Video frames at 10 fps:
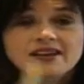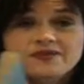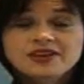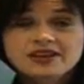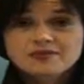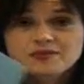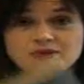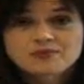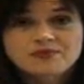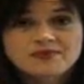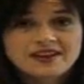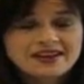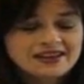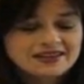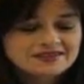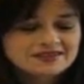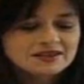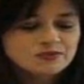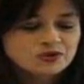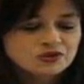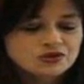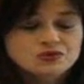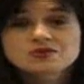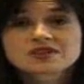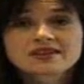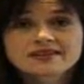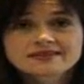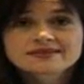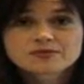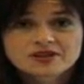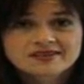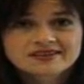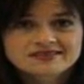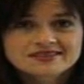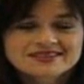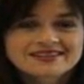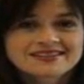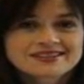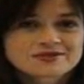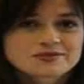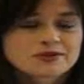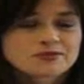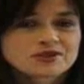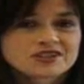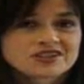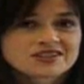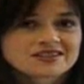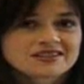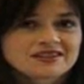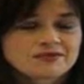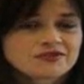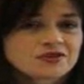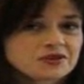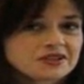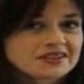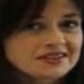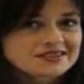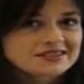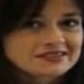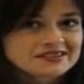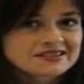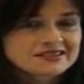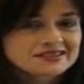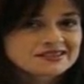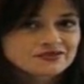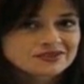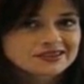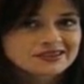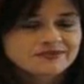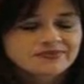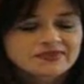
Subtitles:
I have here in my hands a book called Titled Americans, and this was published throughout the 1890s, every year.